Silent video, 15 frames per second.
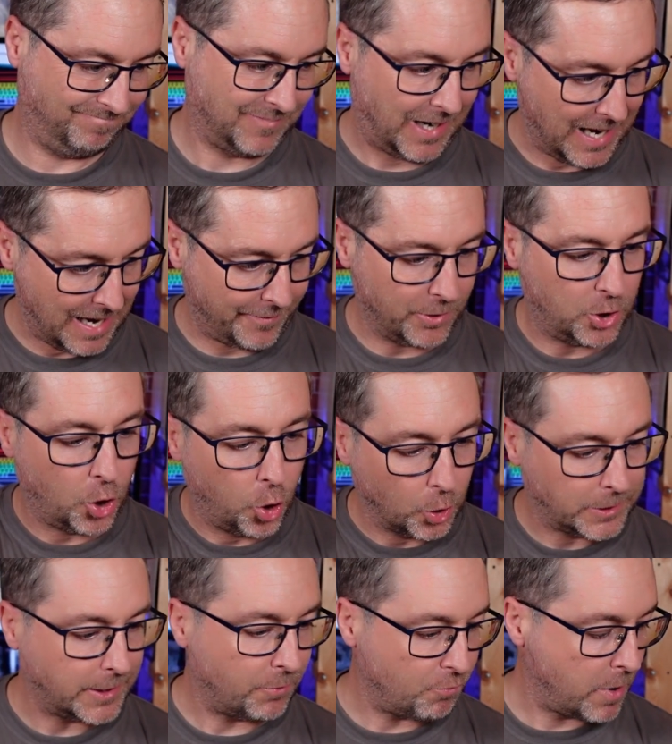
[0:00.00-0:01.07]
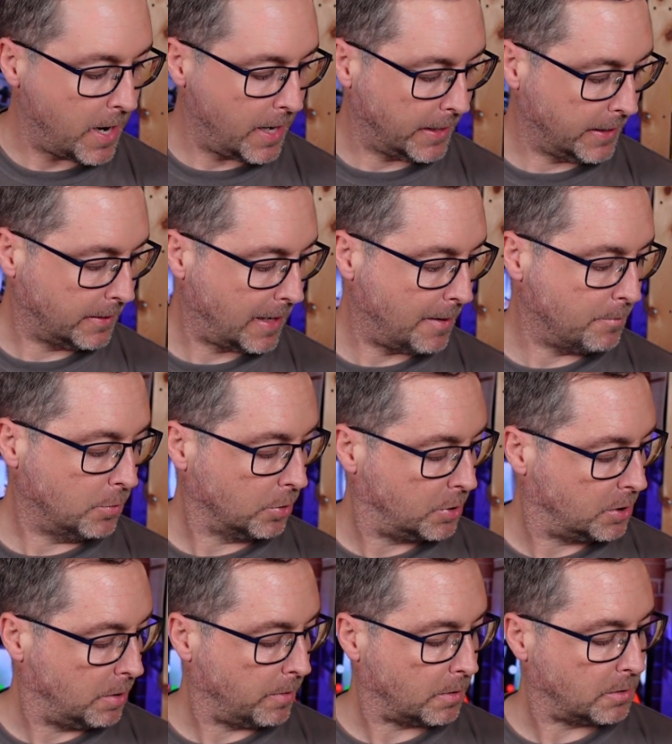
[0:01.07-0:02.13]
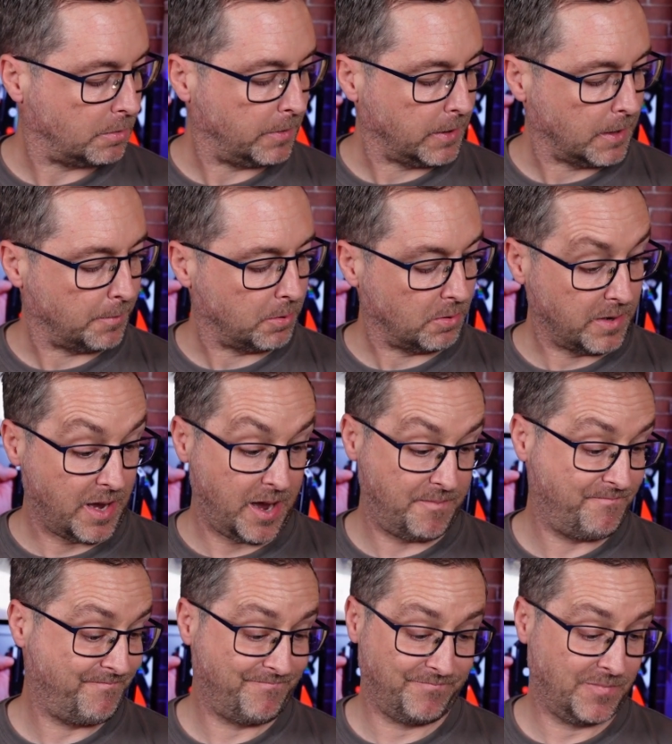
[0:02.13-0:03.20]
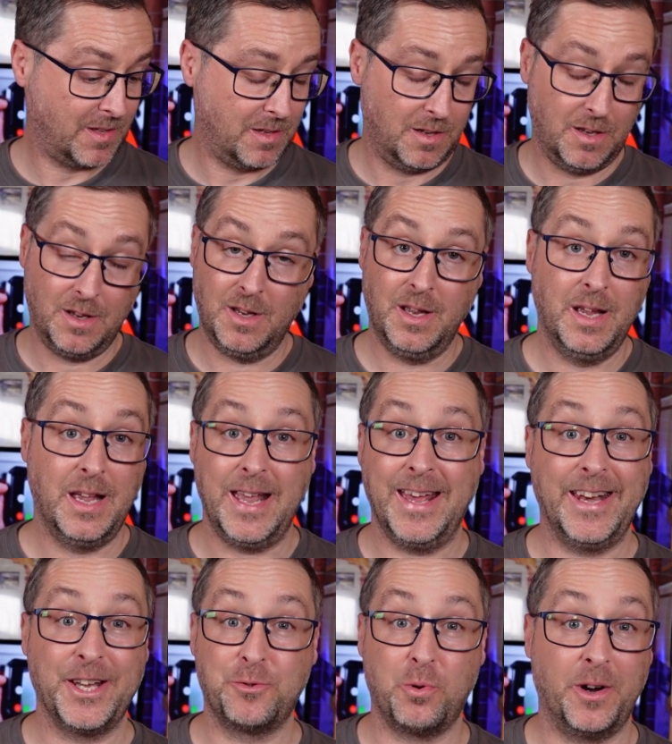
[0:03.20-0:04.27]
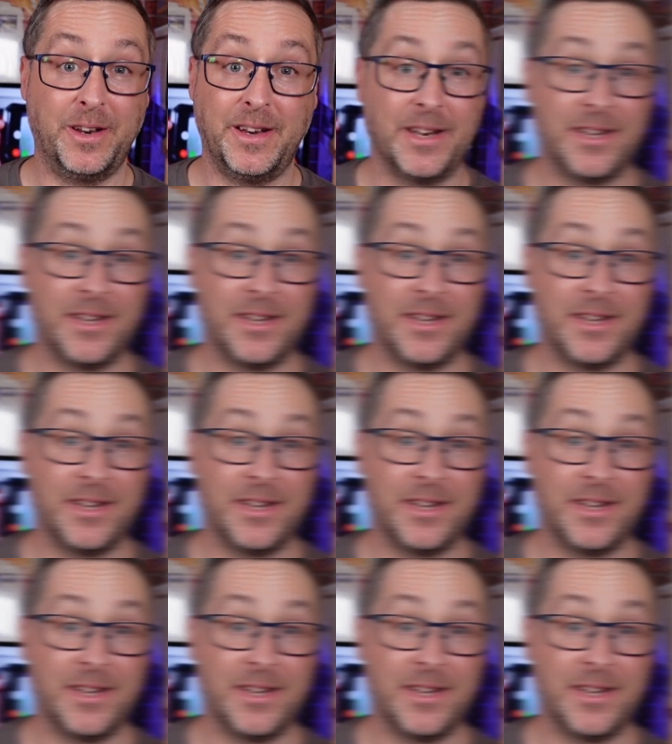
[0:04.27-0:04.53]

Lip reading: haven't cut it really that much, to be honest with you. But yeah, it is what it